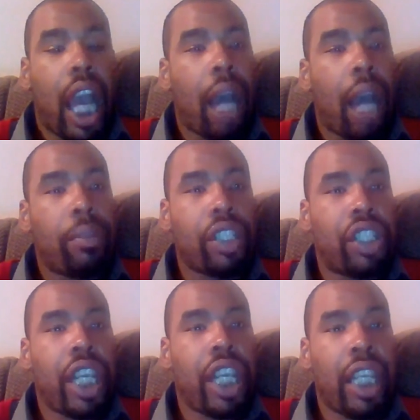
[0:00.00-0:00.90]
I'm just
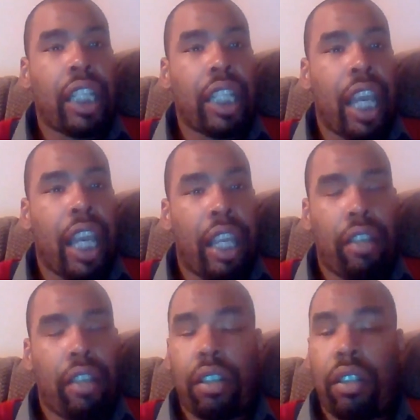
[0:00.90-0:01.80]
saying that
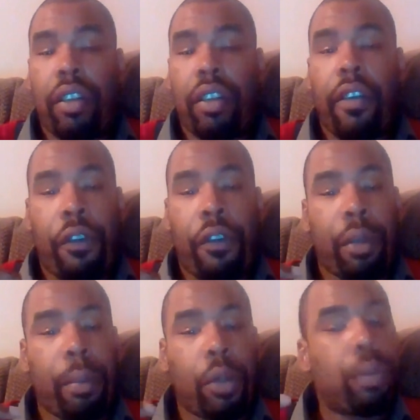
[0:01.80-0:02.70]
for the
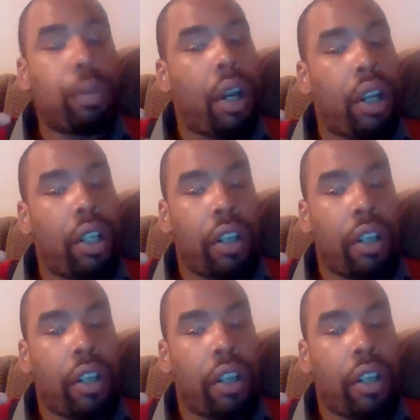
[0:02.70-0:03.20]
most part